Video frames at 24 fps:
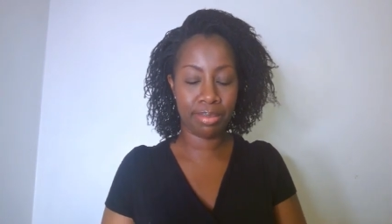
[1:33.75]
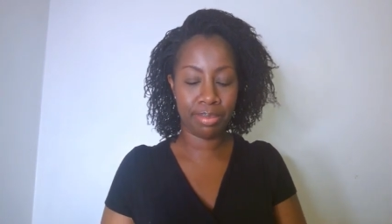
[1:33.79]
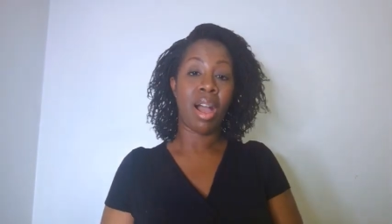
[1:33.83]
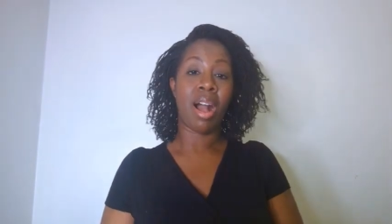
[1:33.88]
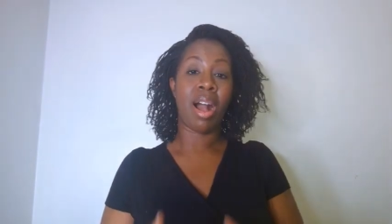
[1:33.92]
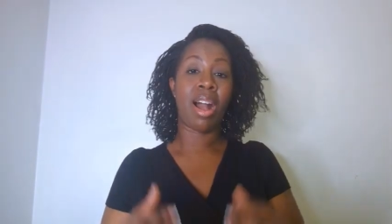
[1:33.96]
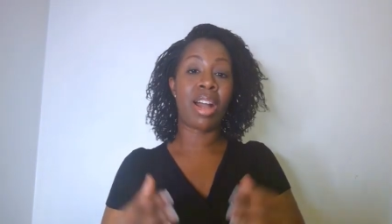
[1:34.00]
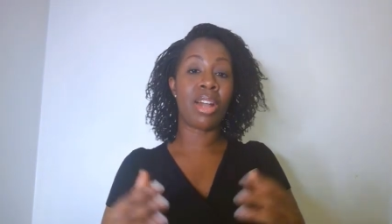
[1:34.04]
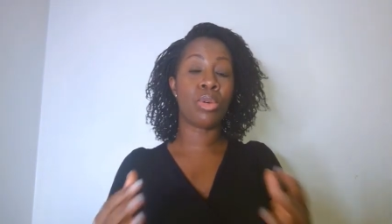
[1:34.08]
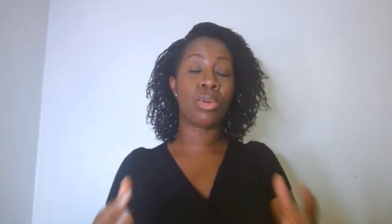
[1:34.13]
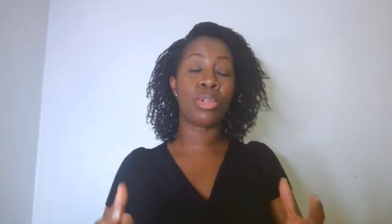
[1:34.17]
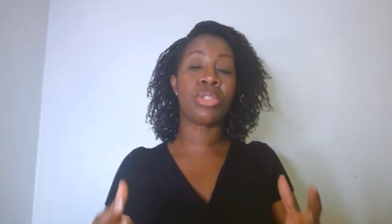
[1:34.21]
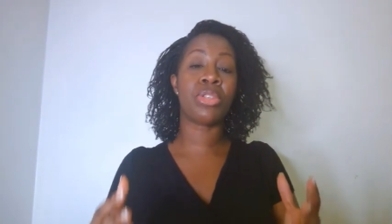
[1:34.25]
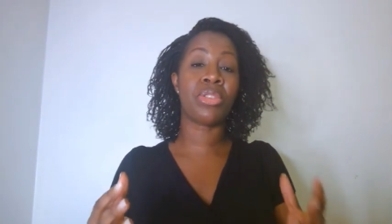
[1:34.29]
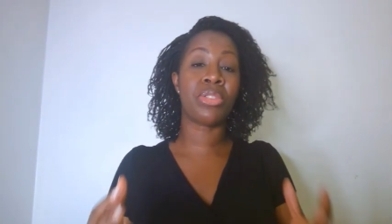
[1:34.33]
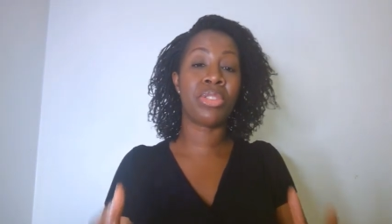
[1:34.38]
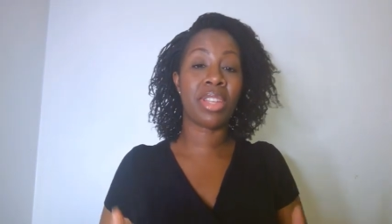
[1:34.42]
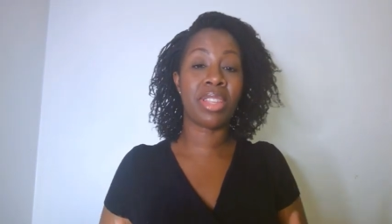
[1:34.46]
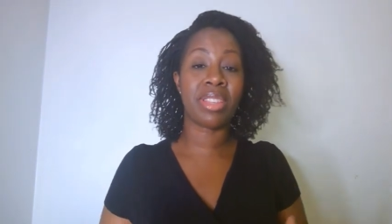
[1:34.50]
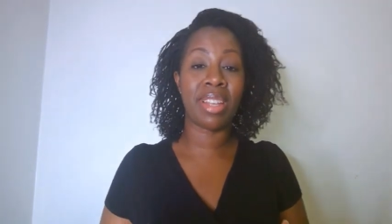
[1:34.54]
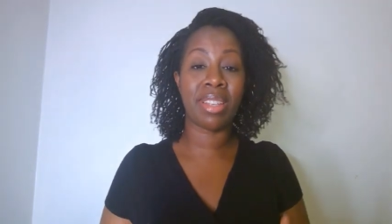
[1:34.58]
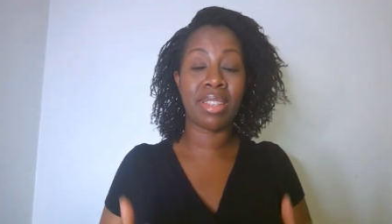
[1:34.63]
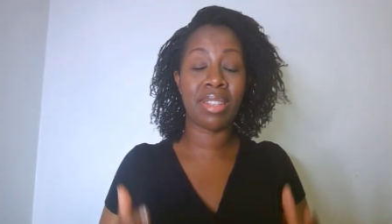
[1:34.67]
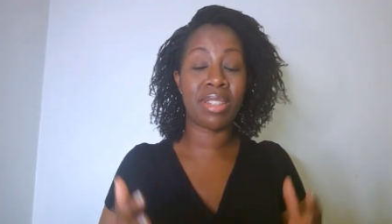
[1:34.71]
I also think
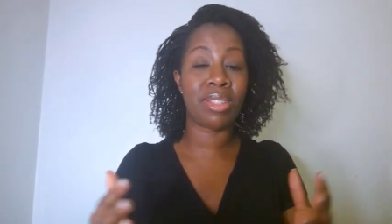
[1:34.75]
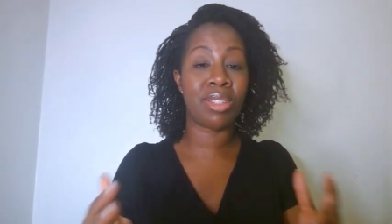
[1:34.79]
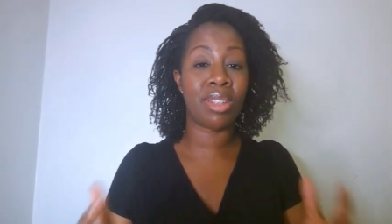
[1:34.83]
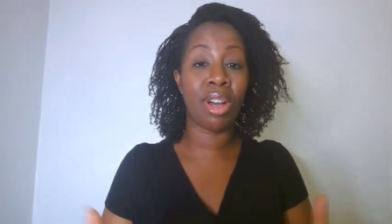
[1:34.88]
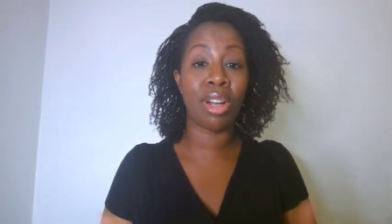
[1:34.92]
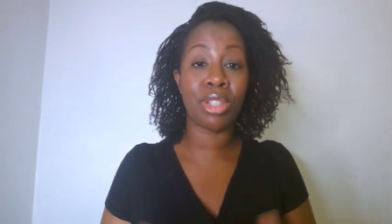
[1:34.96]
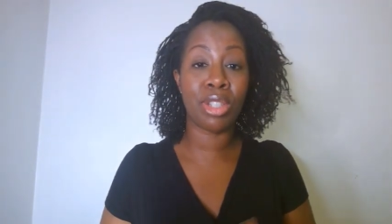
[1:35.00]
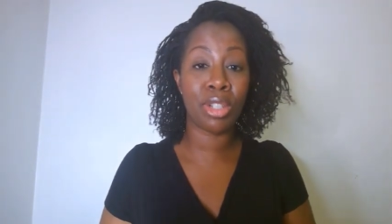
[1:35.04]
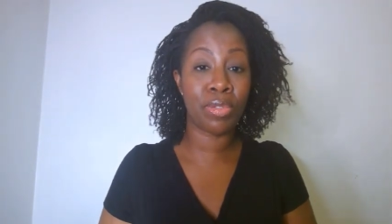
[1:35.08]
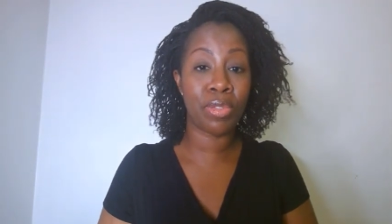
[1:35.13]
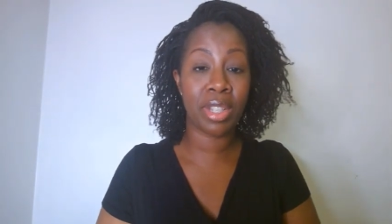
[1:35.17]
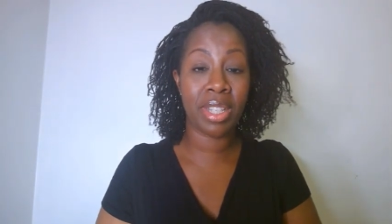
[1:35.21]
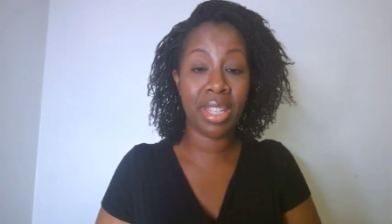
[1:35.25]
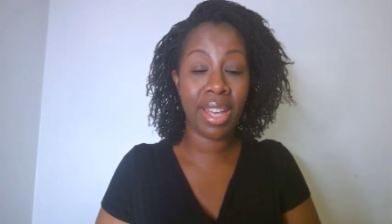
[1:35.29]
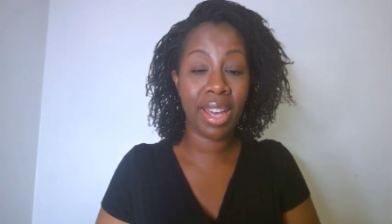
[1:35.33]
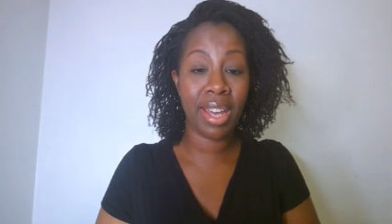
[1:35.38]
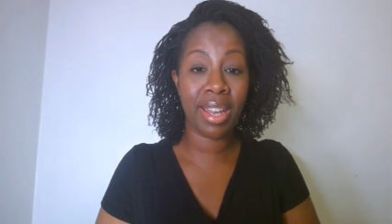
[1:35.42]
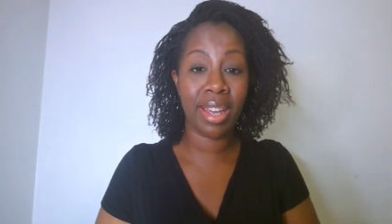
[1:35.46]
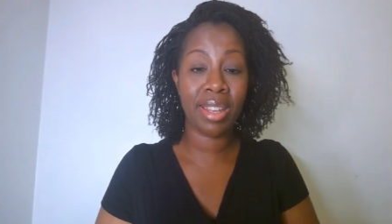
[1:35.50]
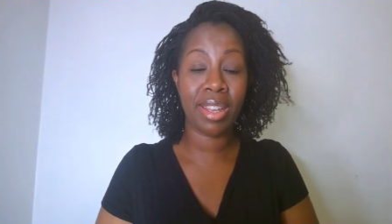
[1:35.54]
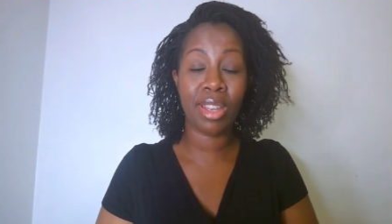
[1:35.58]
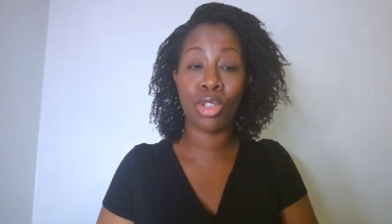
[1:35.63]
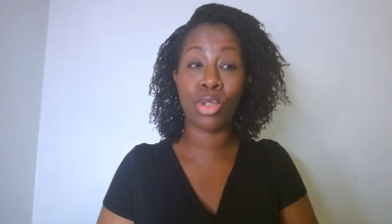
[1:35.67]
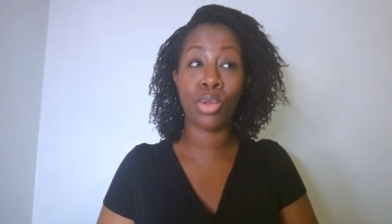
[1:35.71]
that the start of the
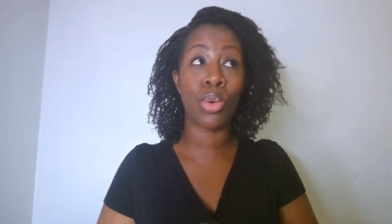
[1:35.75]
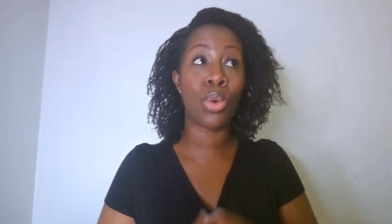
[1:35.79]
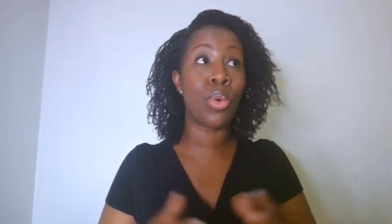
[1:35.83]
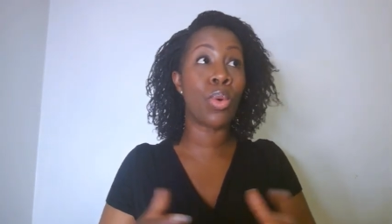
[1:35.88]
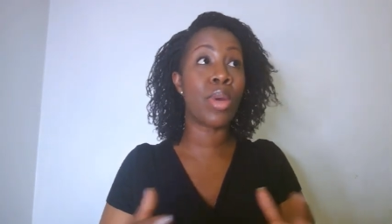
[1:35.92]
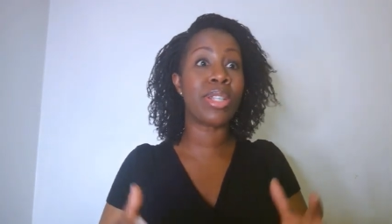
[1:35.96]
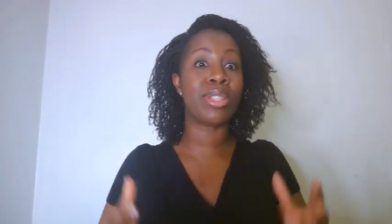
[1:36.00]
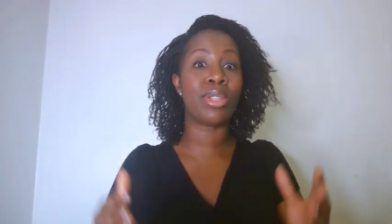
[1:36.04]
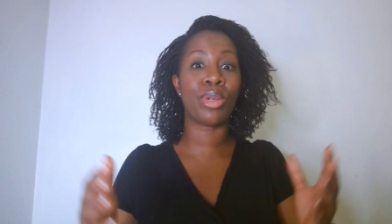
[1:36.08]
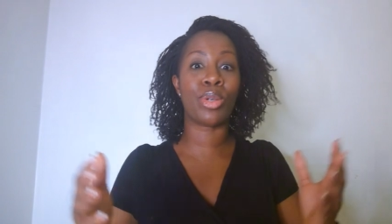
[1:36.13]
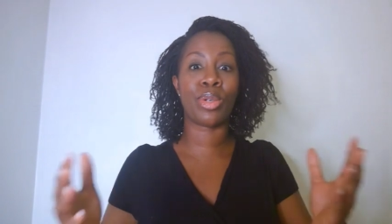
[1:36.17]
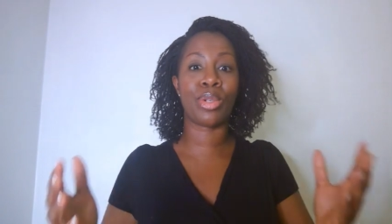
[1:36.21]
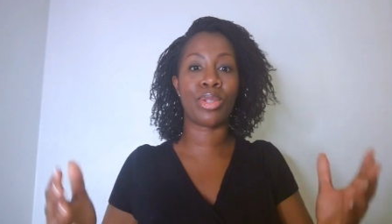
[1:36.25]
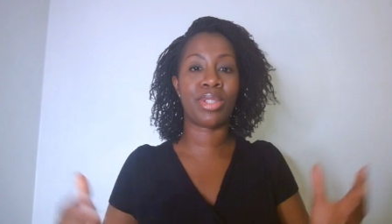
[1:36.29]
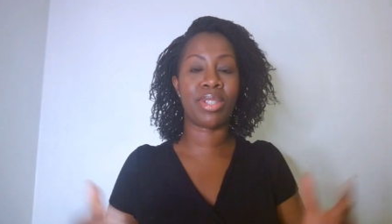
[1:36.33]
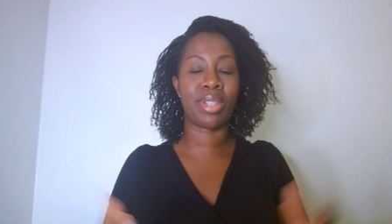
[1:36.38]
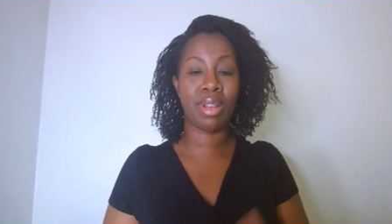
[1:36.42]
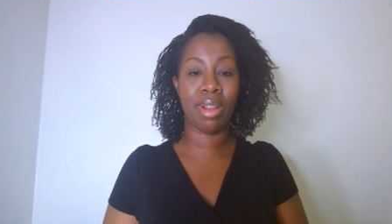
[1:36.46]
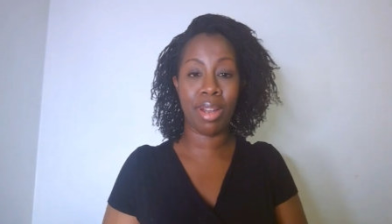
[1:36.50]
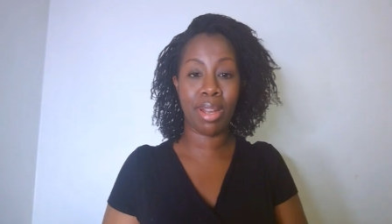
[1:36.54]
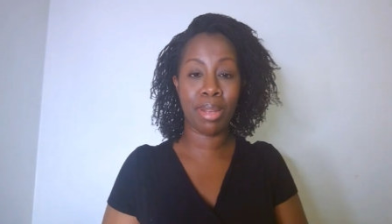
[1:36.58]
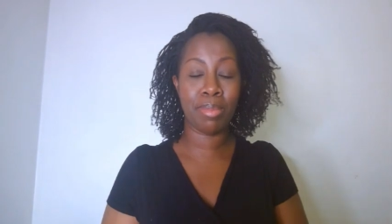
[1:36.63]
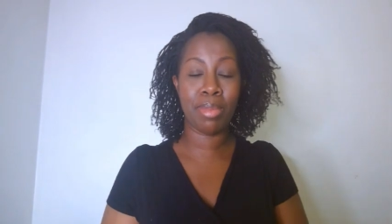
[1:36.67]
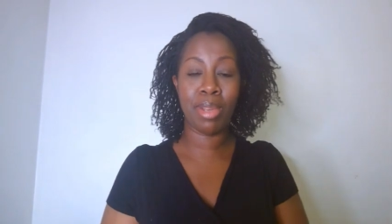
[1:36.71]
year is always a good
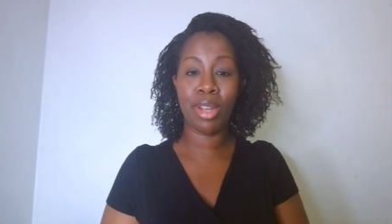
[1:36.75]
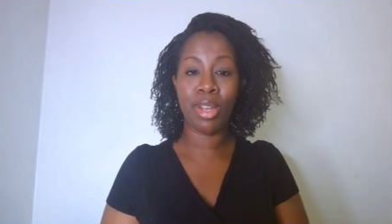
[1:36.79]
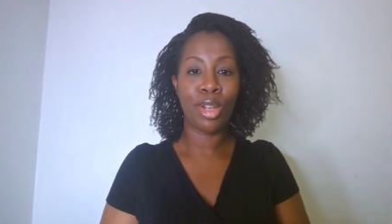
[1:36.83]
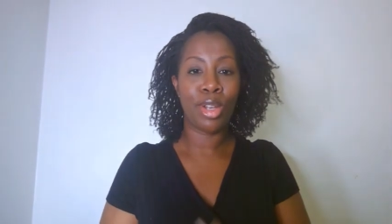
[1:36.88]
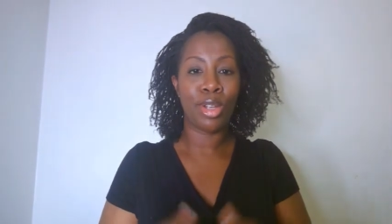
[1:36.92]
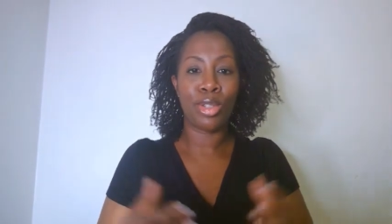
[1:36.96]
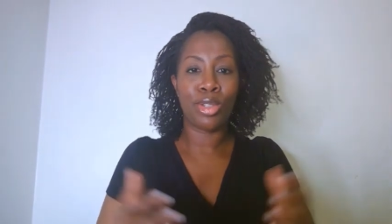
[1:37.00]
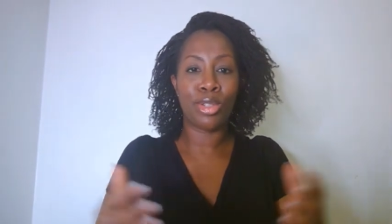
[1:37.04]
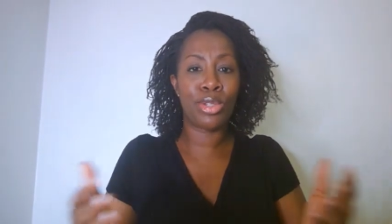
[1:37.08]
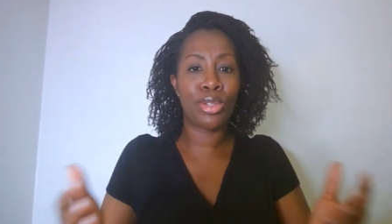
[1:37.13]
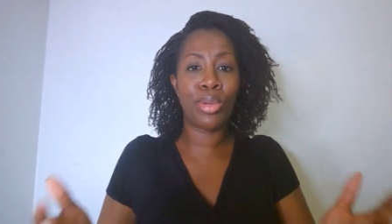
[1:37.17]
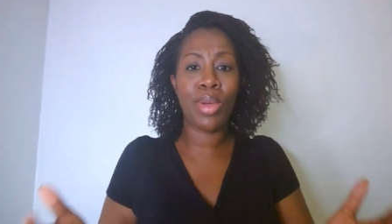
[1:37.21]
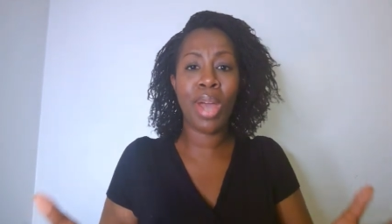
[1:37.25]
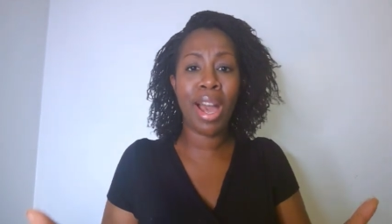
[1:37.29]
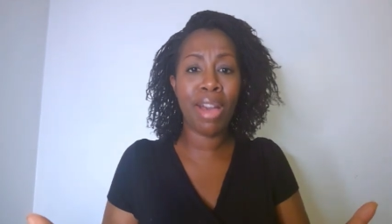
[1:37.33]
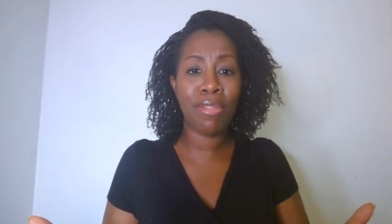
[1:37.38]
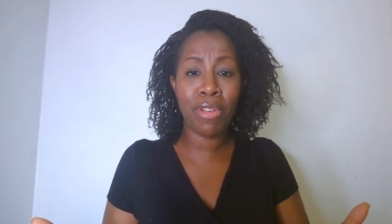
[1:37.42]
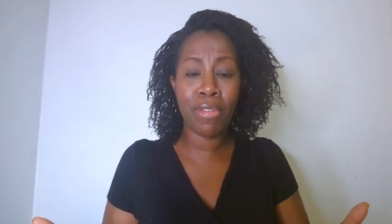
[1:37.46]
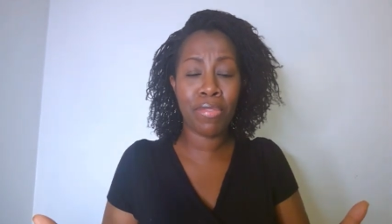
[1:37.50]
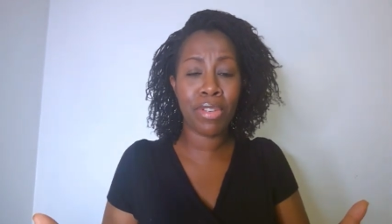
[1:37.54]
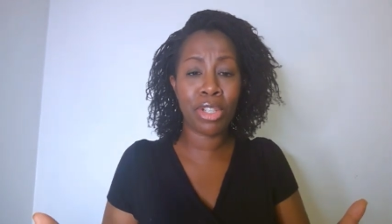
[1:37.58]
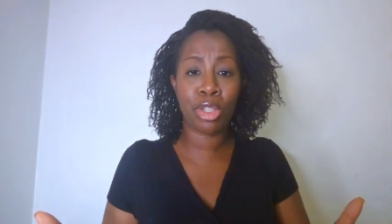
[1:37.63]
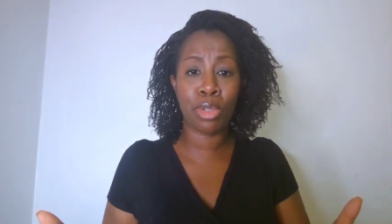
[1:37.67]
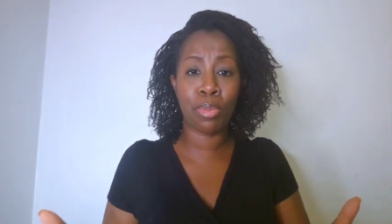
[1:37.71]
time to have a
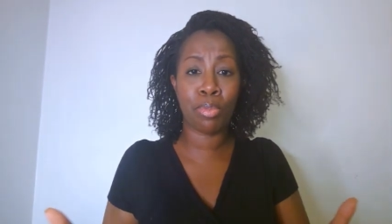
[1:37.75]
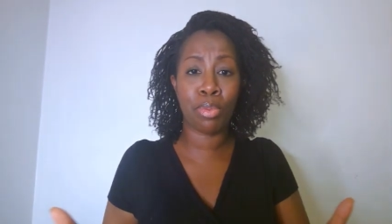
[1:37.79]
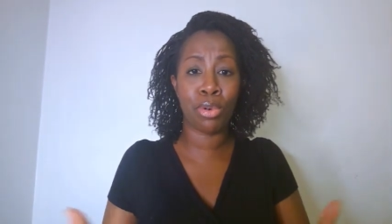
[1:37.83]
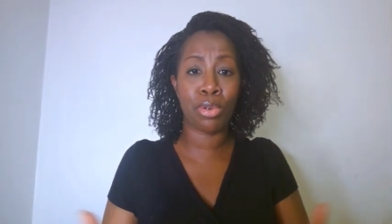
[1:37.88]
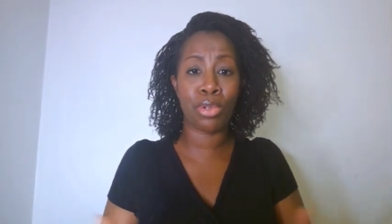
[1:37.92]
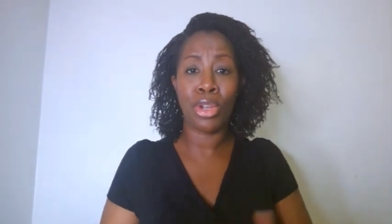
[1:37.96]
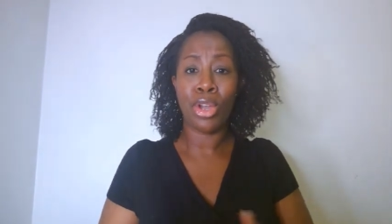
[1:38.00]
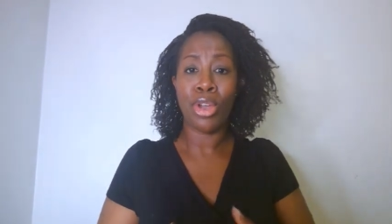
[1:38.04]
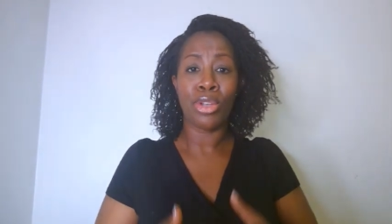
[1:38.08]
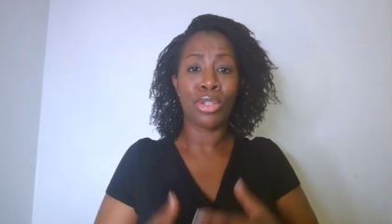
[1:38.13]
vision board,